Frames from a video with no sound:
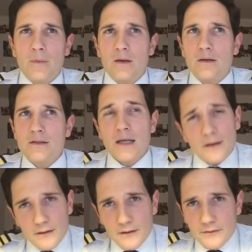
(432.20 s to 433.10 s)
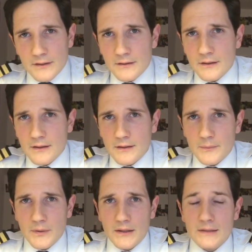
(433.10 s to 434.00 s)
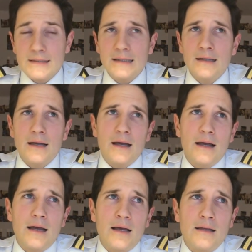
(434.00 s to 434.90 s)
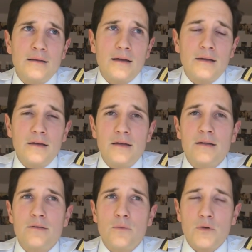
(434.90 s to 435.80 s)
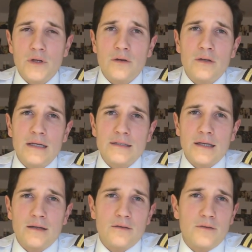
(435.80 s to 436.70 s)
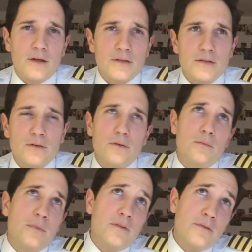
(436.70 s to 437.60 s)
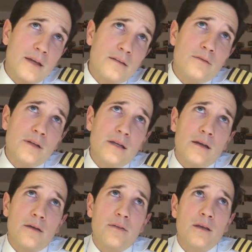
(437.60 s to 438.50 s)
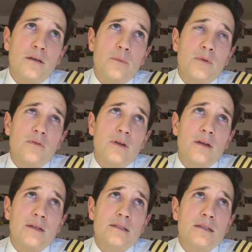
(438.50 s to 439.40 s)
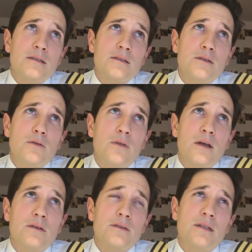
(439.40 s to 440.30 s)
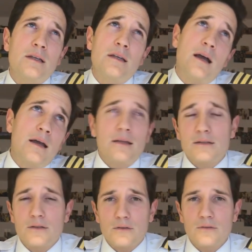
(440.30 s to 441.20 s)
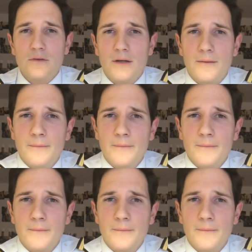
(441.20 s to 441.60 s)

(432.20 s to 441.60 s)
skydiving, piloting, and I did 1 year in the executive flying. So effectively, I think I've been flying since 2009, sort of, yeah.